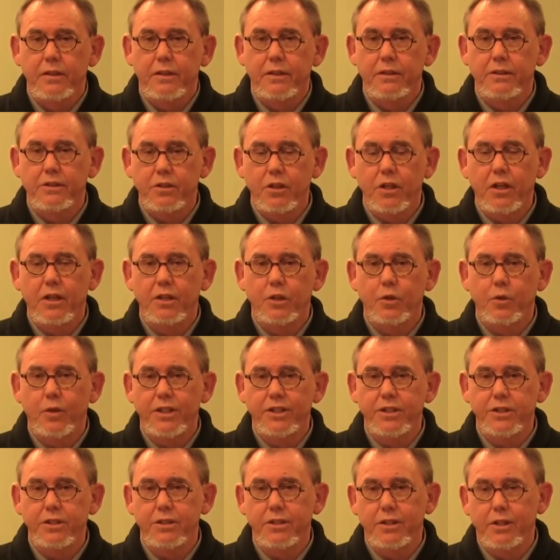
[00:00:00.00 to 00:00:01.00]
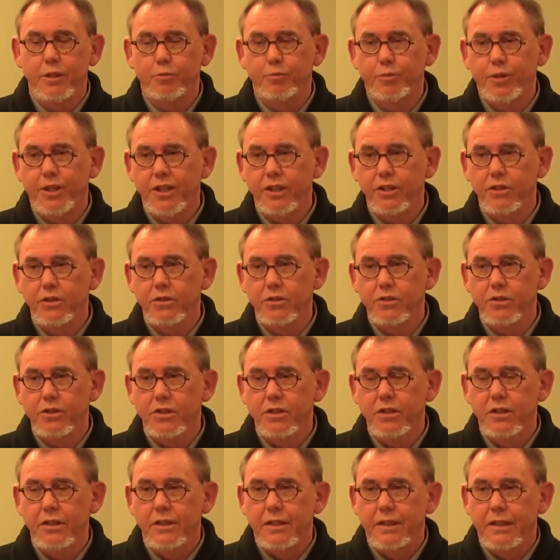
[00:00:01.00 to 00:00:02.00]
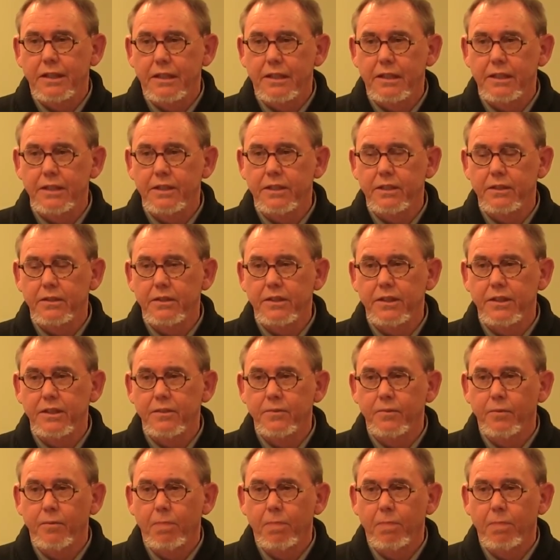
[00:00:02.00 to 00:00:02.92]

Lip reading: is not a question that appears clearly.